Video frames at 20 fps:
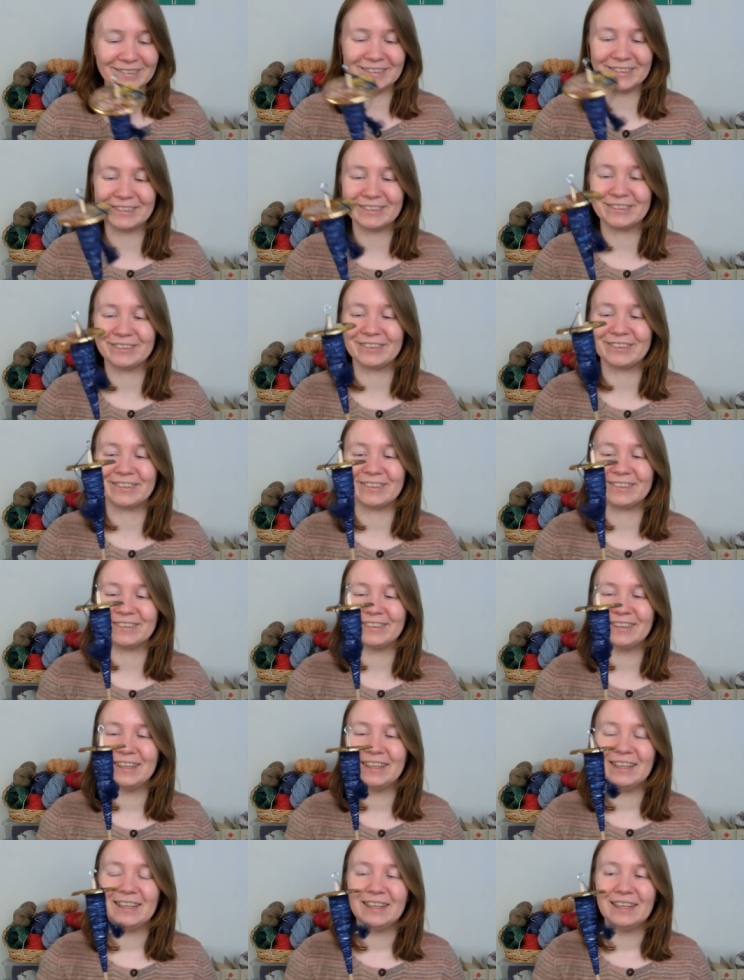your
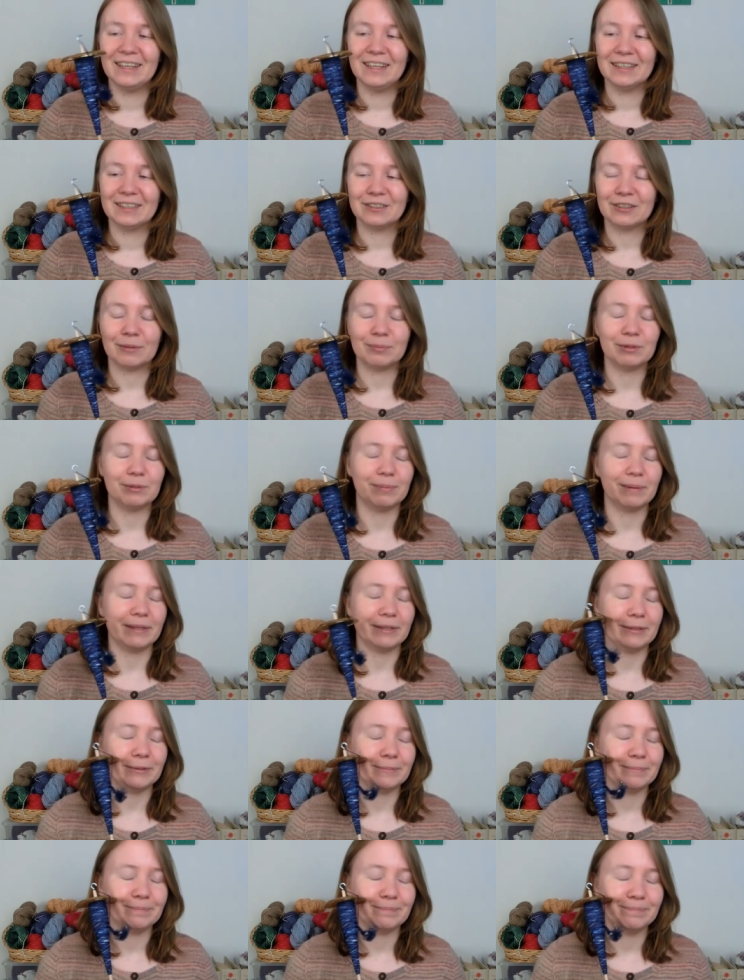drop spindle.
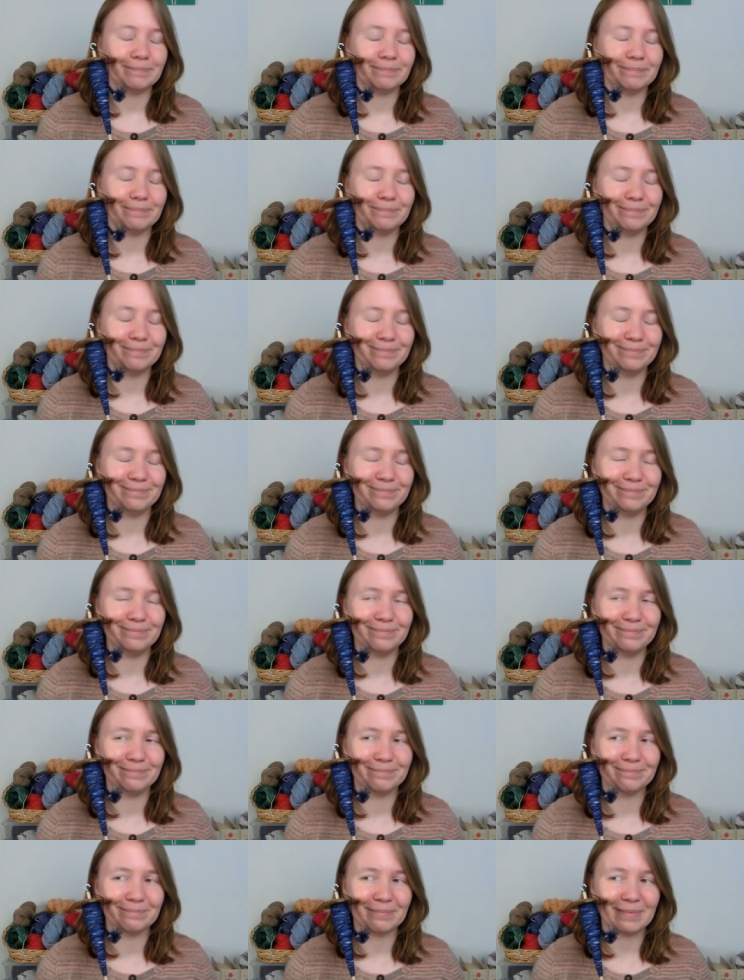
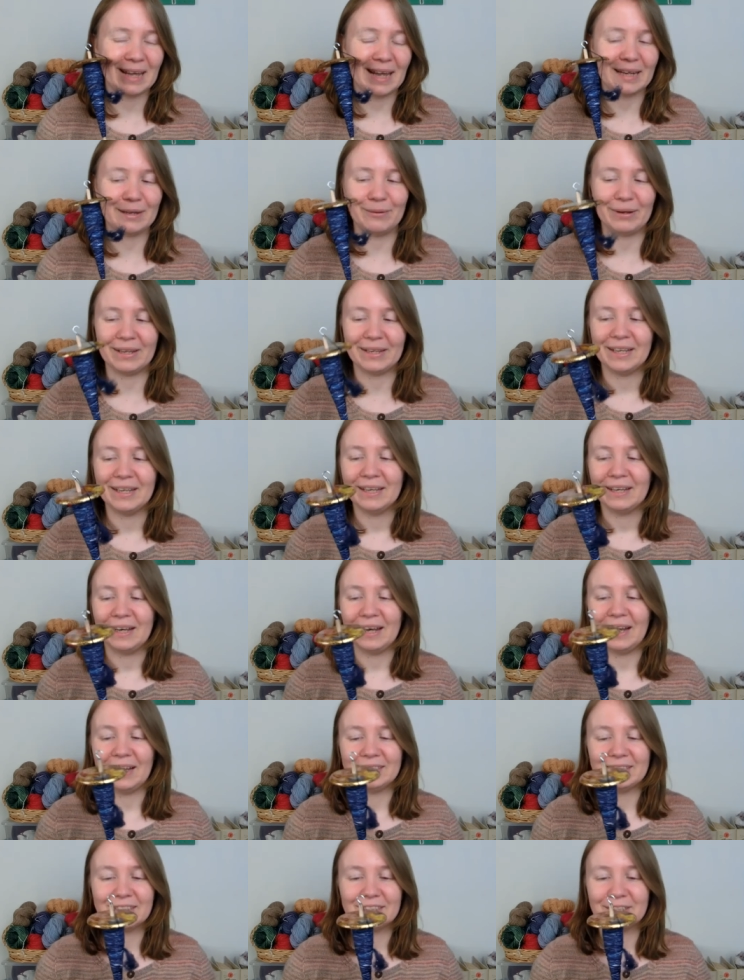Anyway,
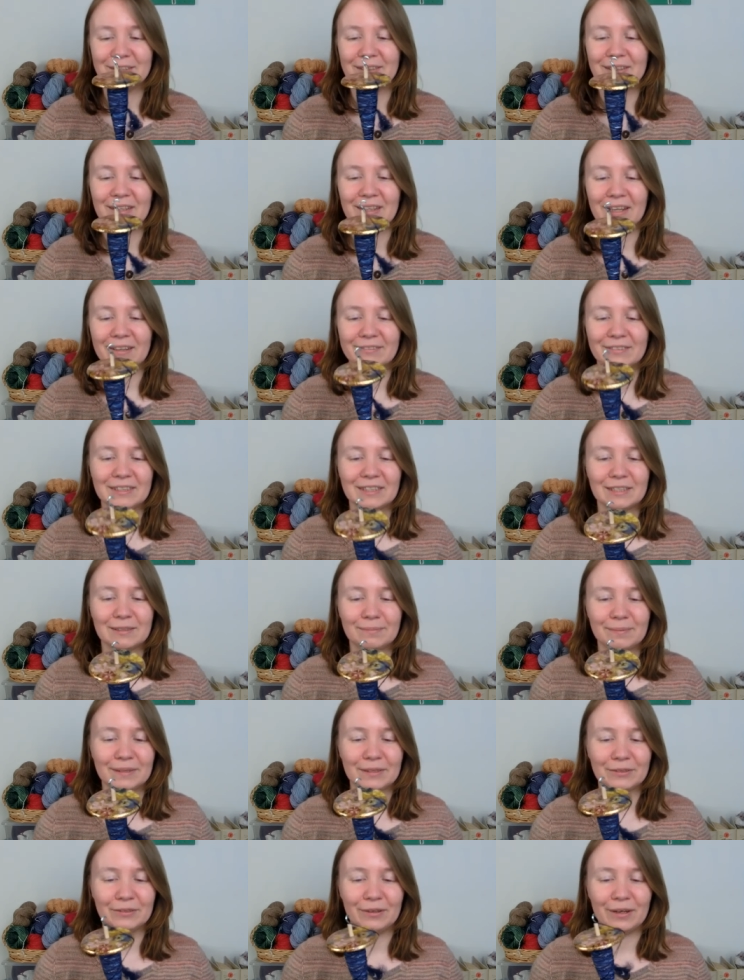I still love this
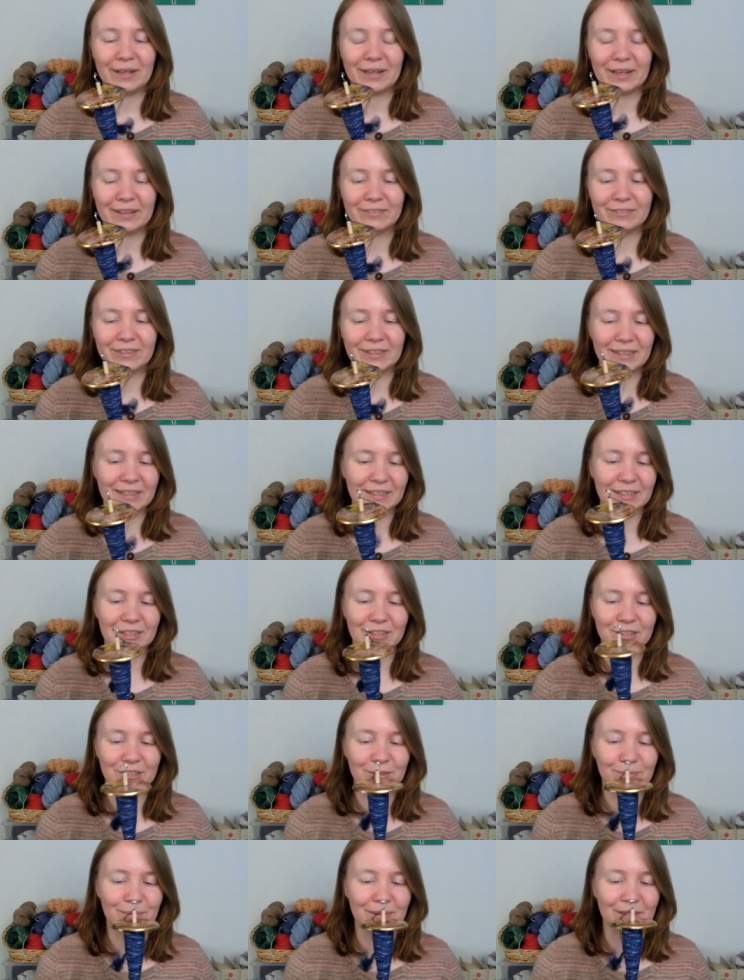spindle, and I think it's
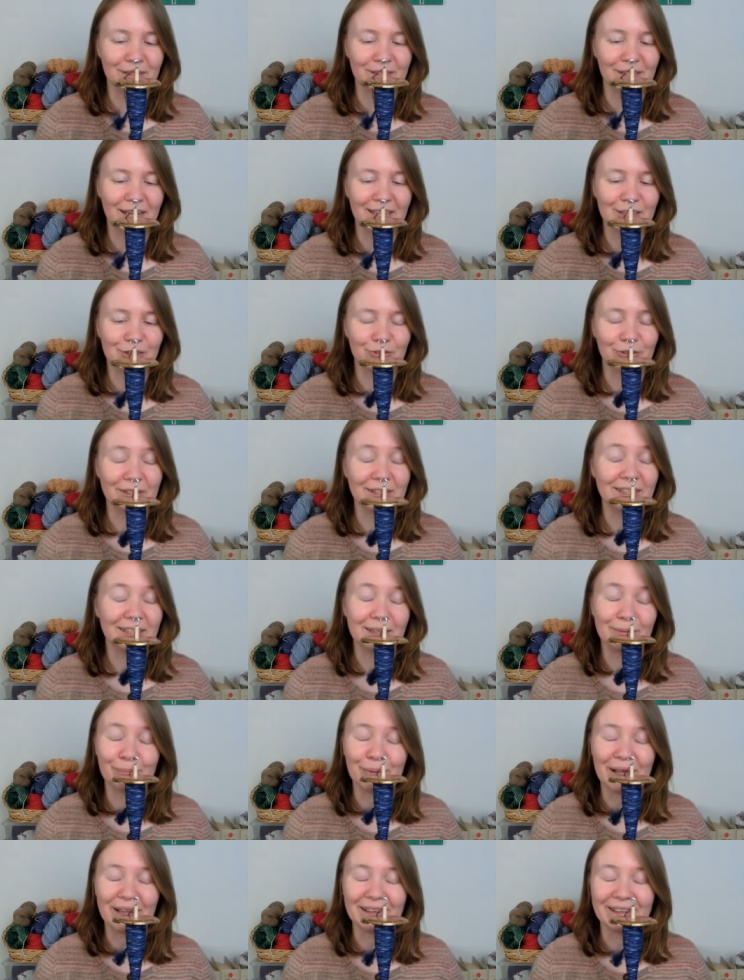just because I treated it
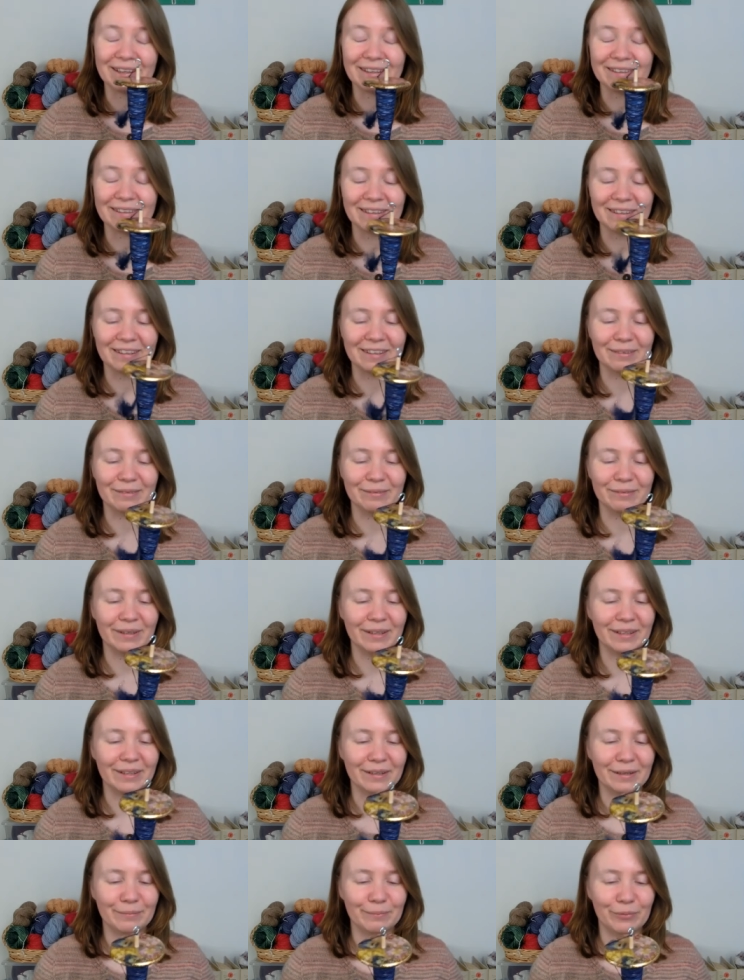badly that it it